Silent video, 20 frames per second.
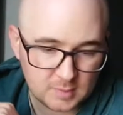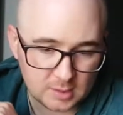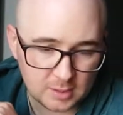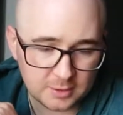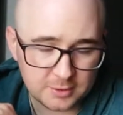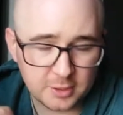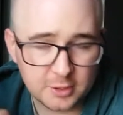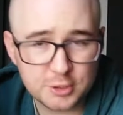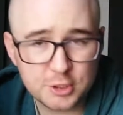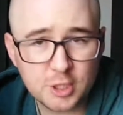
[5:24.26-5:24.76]

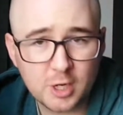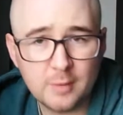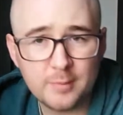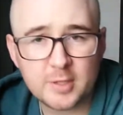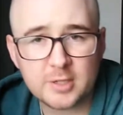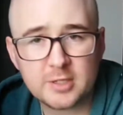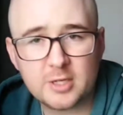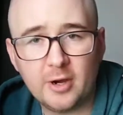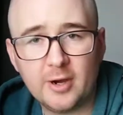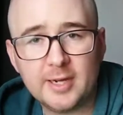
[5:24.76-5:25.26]
The
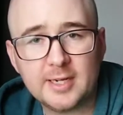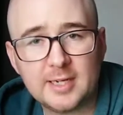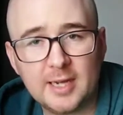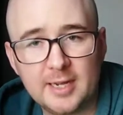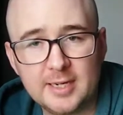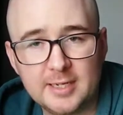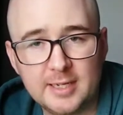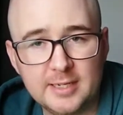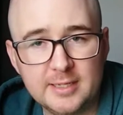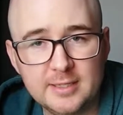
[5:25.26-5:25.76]
German guide
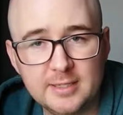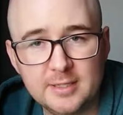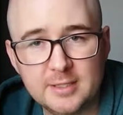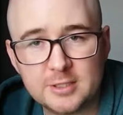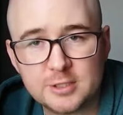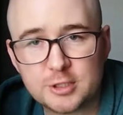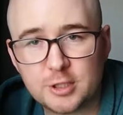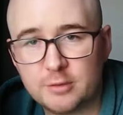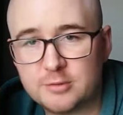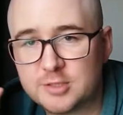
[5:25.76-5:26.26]
lady
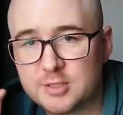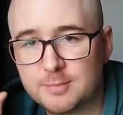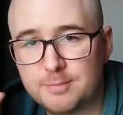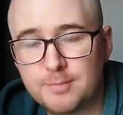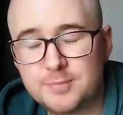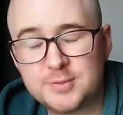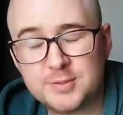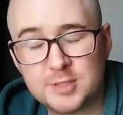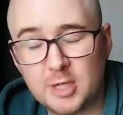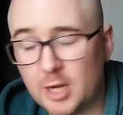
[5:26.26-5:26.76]
showed some
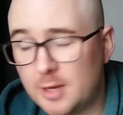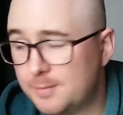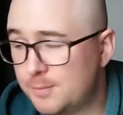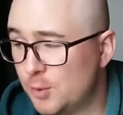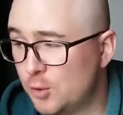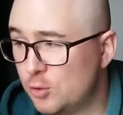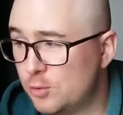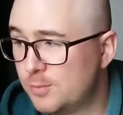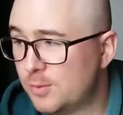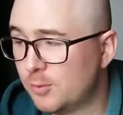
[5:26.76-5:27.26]
side
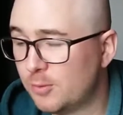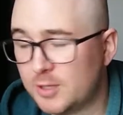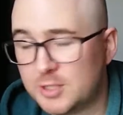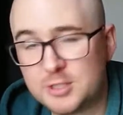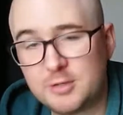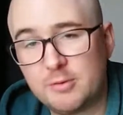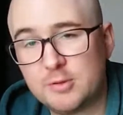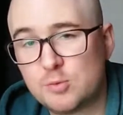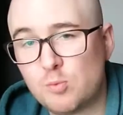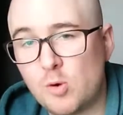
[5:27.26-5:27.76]
boob when
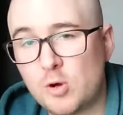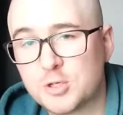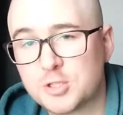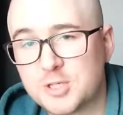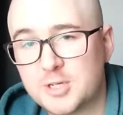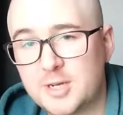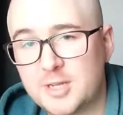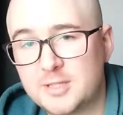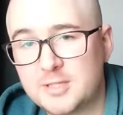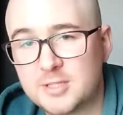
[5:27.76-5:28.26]
she was
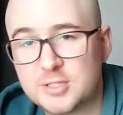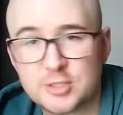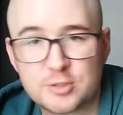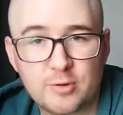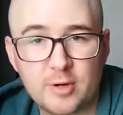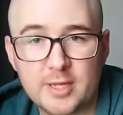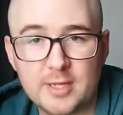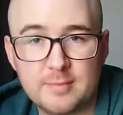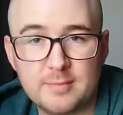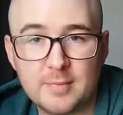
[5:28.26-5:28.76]
washing in the
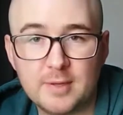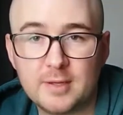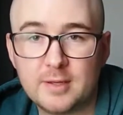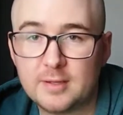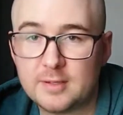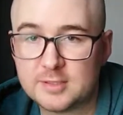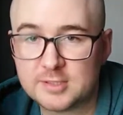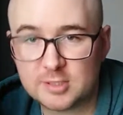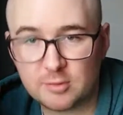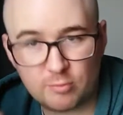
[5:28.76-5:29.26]
stream,
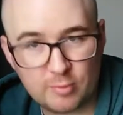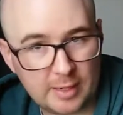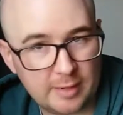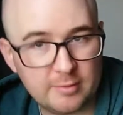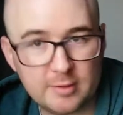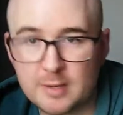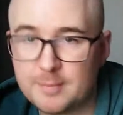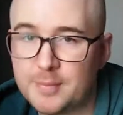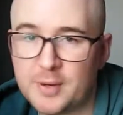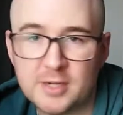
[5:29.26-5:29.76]

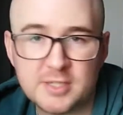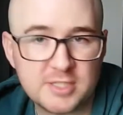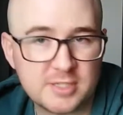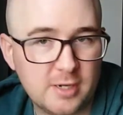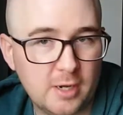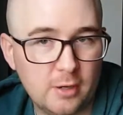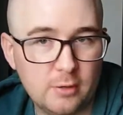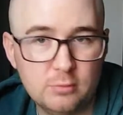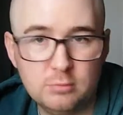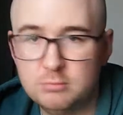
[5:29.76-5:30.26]
surrounded by
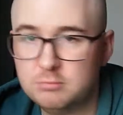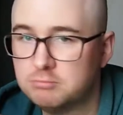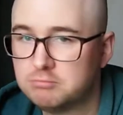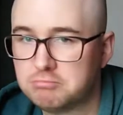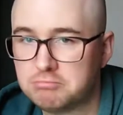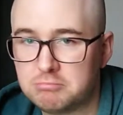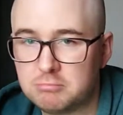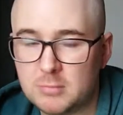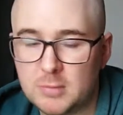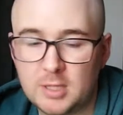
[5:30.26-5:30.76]
snow,
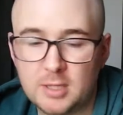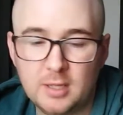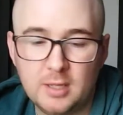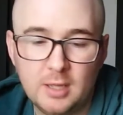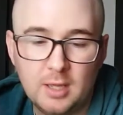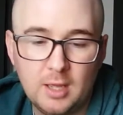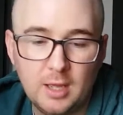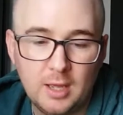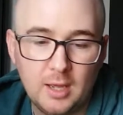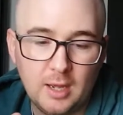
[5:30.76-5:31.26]

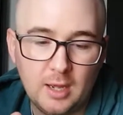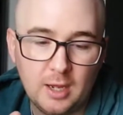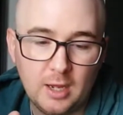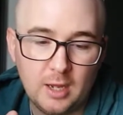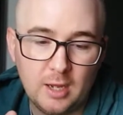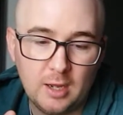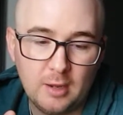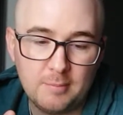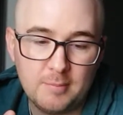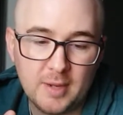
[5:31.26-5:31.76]

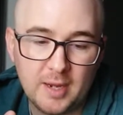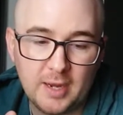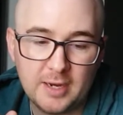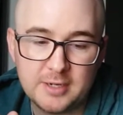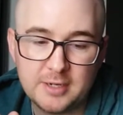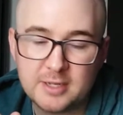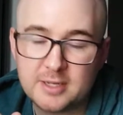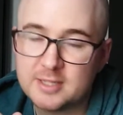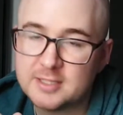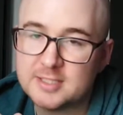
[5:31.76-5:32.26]
and
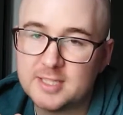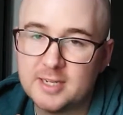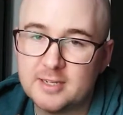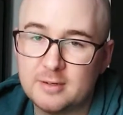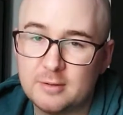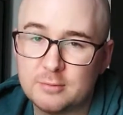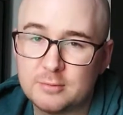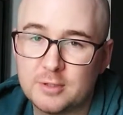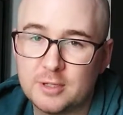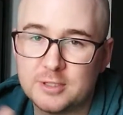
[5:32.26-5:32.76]
you can
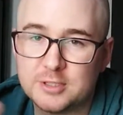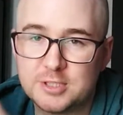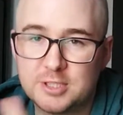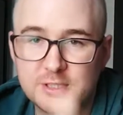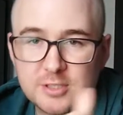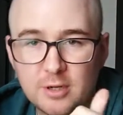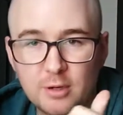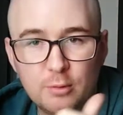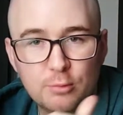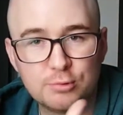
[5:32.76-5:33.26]
tell that she's
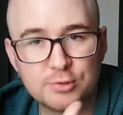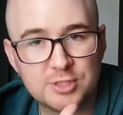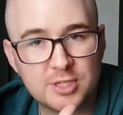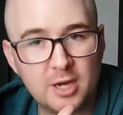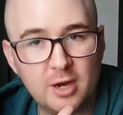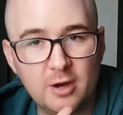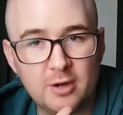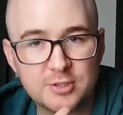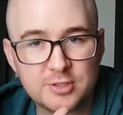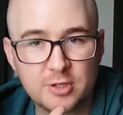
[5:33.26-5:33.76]
got all
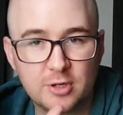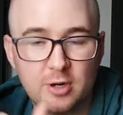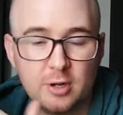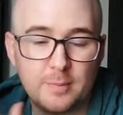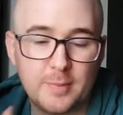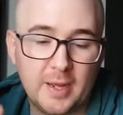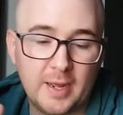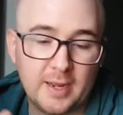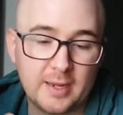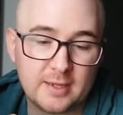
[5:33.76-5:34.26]
scars on her
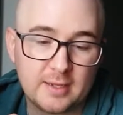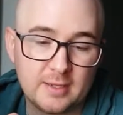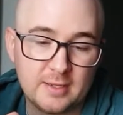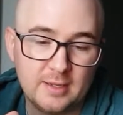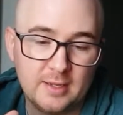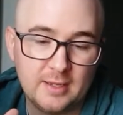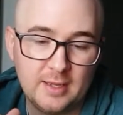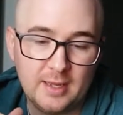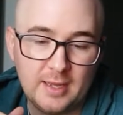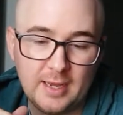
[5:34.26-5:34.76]
back,
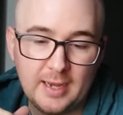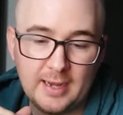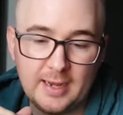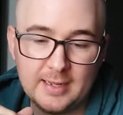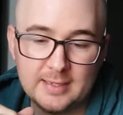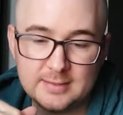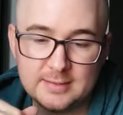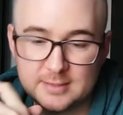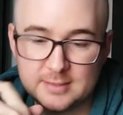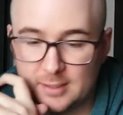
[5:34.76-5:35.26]

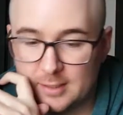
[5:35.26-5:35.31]
and